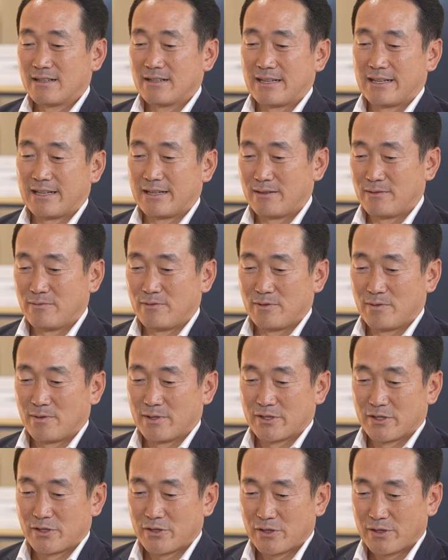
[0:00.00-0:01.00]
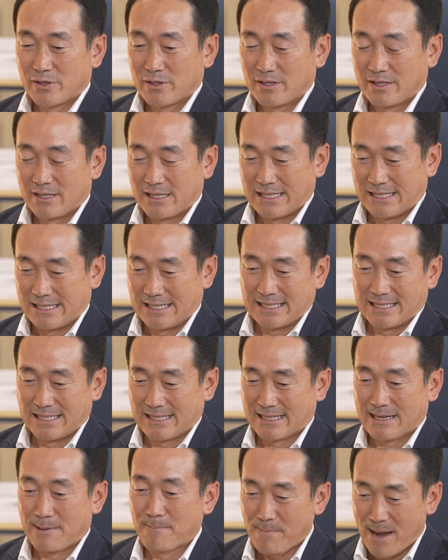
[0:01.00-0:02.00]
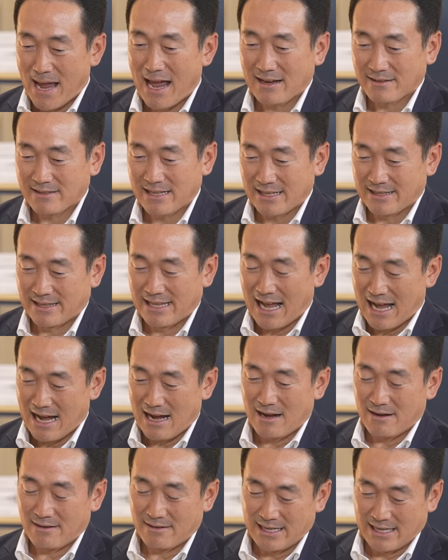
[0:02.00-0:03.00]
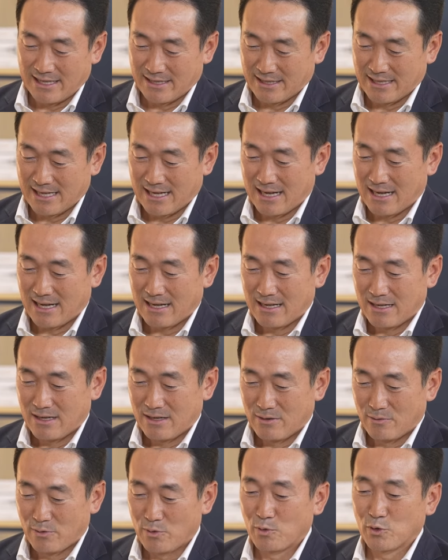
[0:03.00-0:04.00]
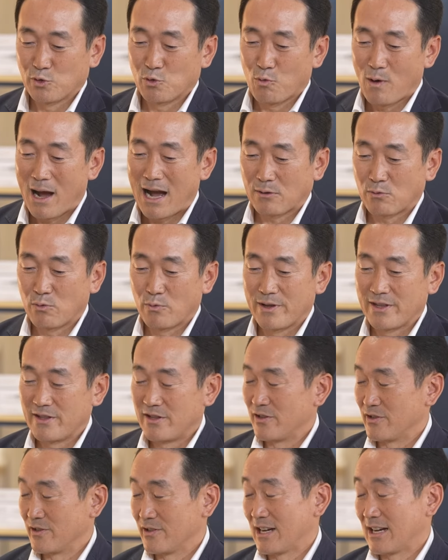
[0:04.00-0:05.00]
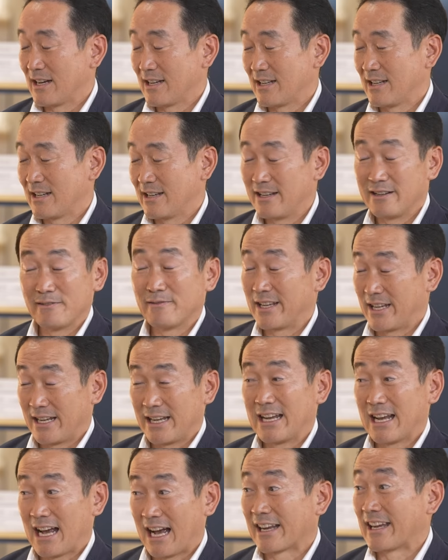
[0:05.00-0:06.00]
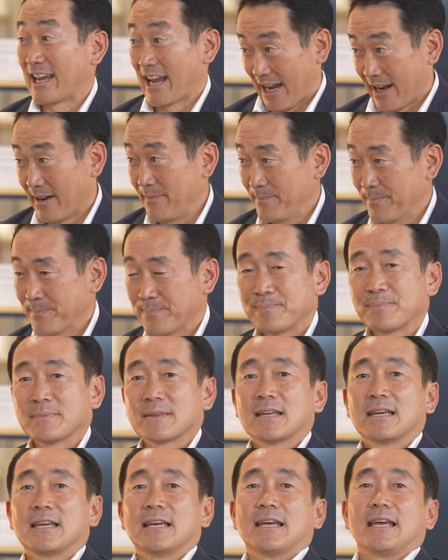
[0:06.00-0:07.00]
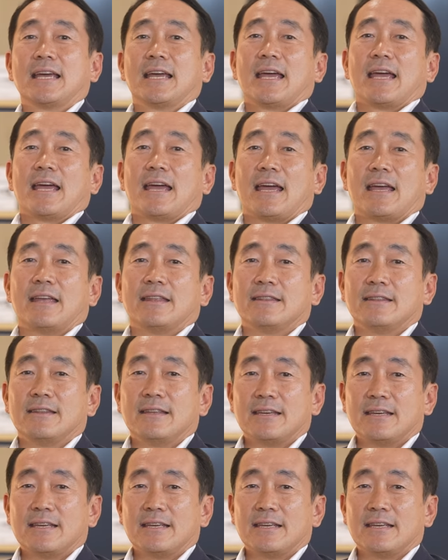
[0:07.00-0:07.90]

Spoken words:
we want to come back, and now, and we want to work with you really again. And